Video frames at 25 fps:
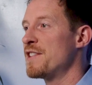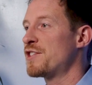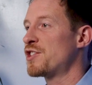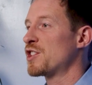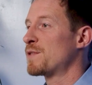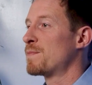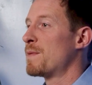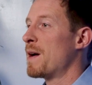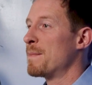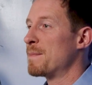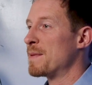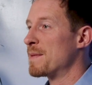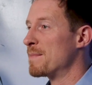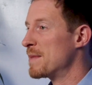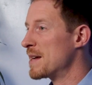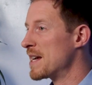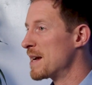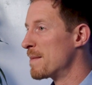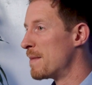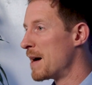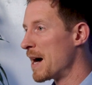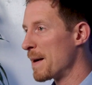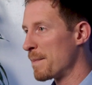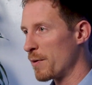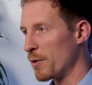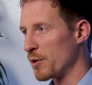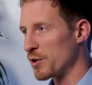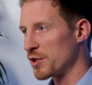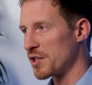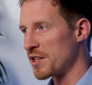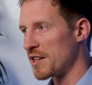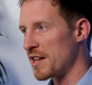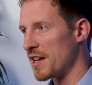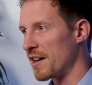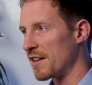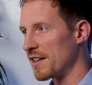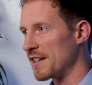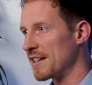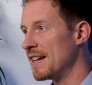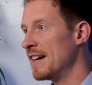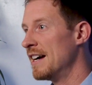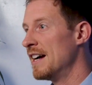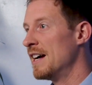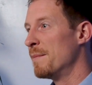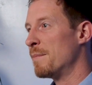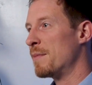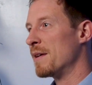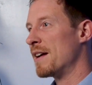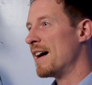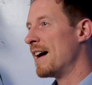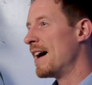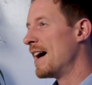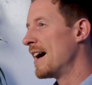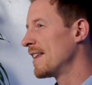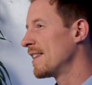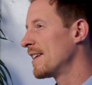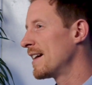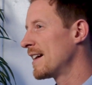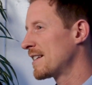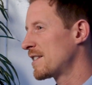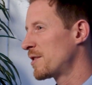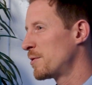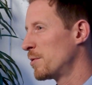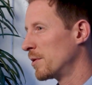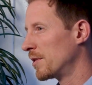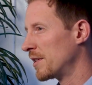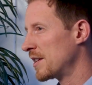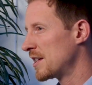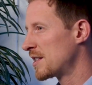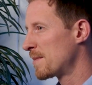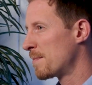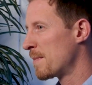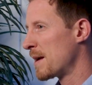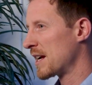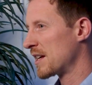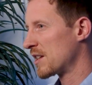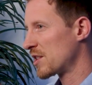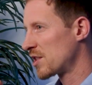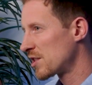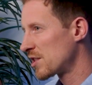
this just might be me and my personality, but I like to at least make